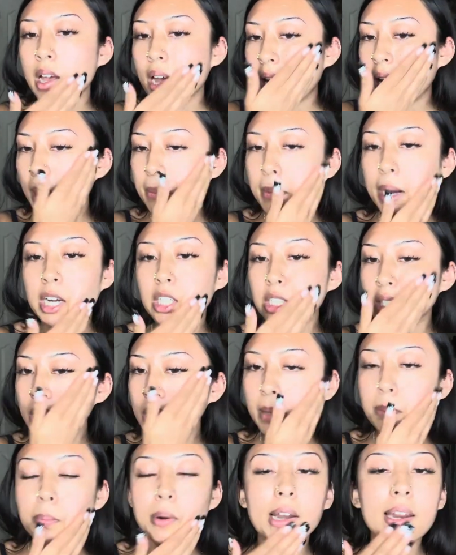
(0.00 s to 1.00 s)
I'm
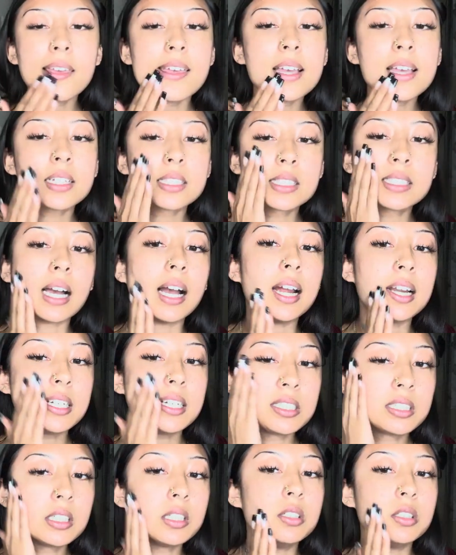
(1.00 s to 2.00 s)
actually pretty
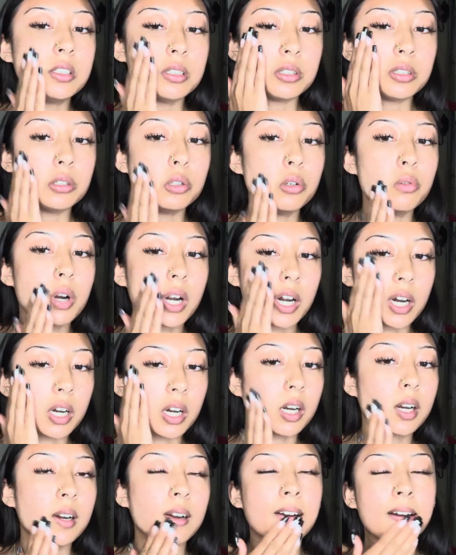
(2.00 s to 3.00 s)
excited to do
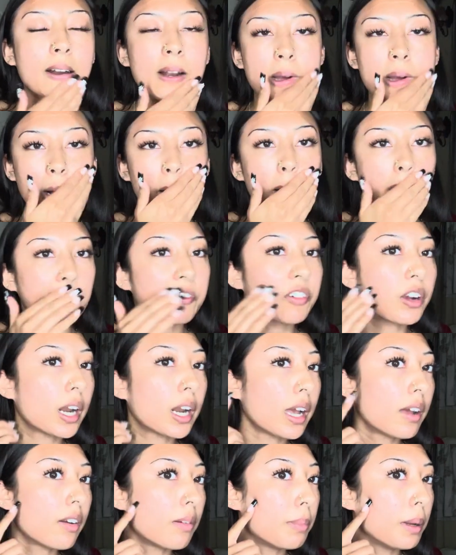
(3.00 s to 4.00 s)
her, oh, I forgot
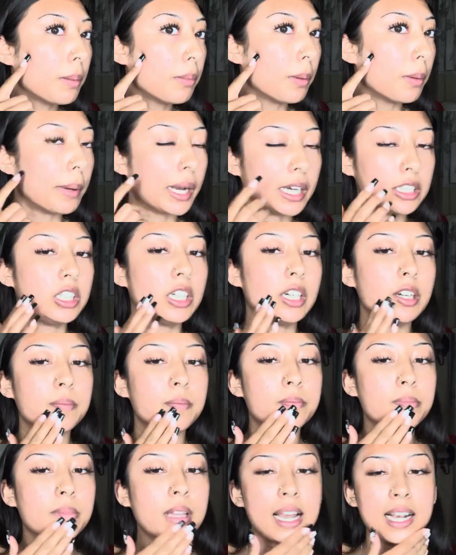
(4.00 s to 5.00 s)
I had a pimple patch here.
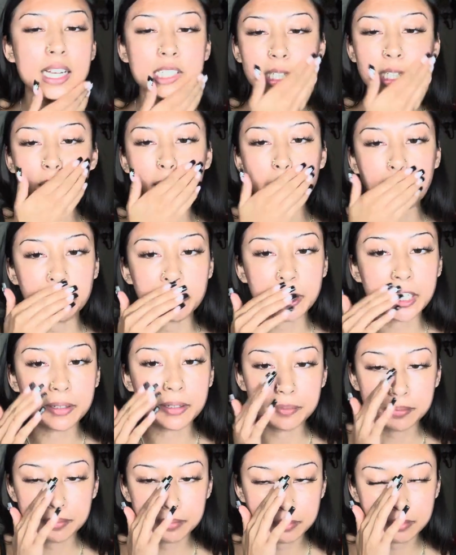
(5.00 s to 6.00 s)
I guess I'll leave it.
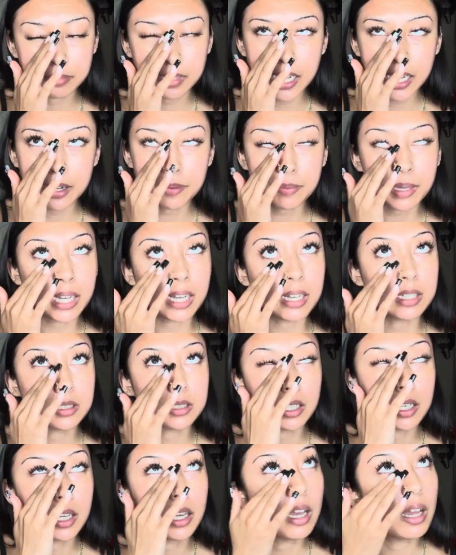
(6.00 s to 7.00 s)
Yeah, I guess.
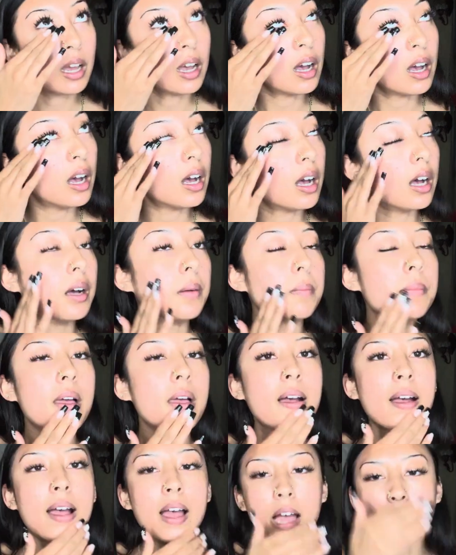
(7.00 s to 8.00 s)
I'm
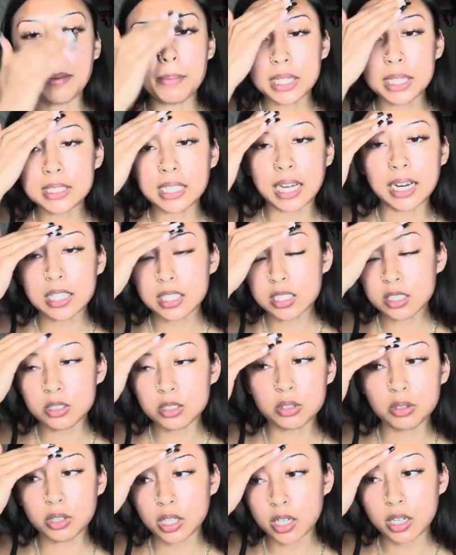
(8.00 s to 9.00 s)
excited to
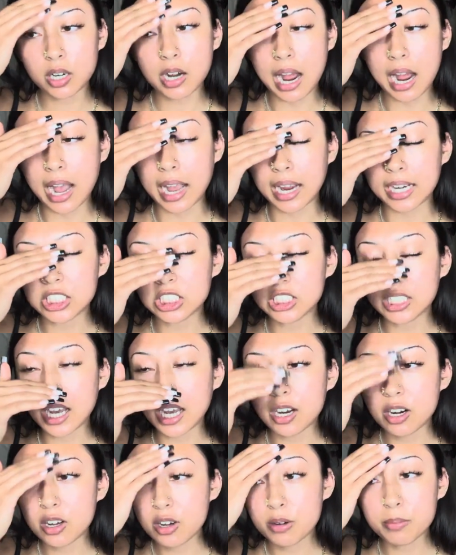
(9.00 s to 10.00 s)
do her
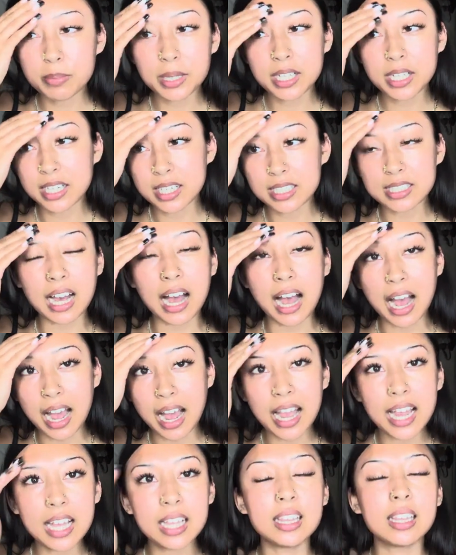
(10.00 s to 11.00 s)
eyeshadow because
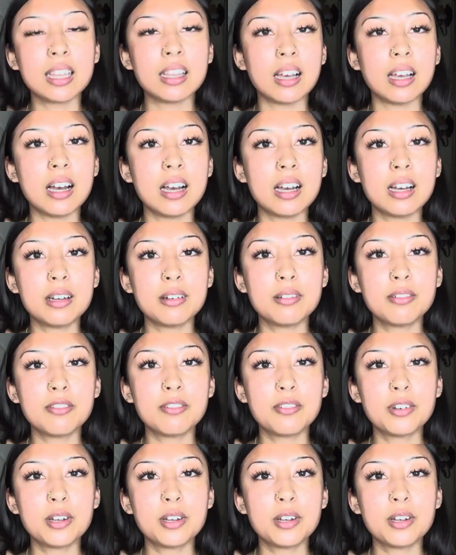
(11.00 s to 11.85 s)
I love